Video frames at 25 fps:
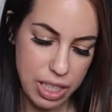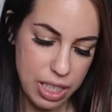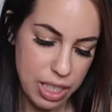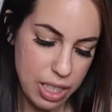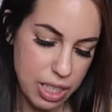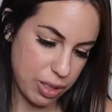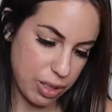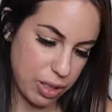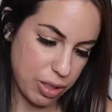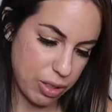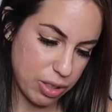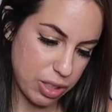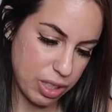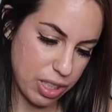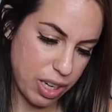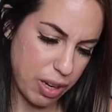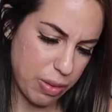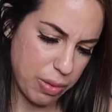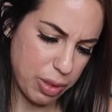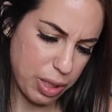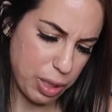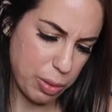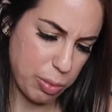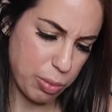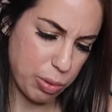There's not
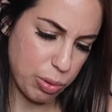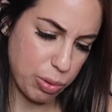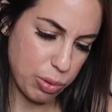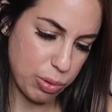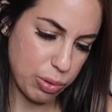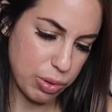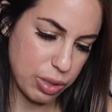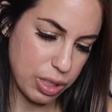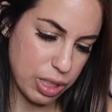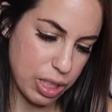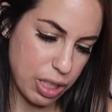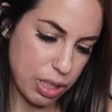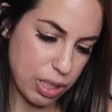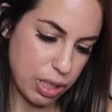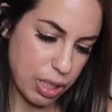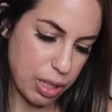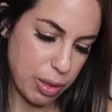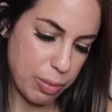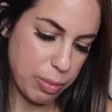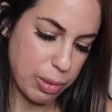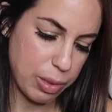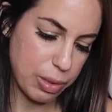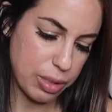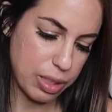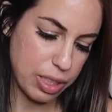really pools in a lot
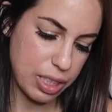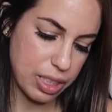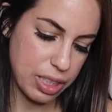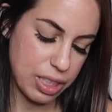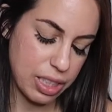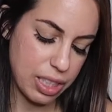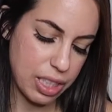of buildings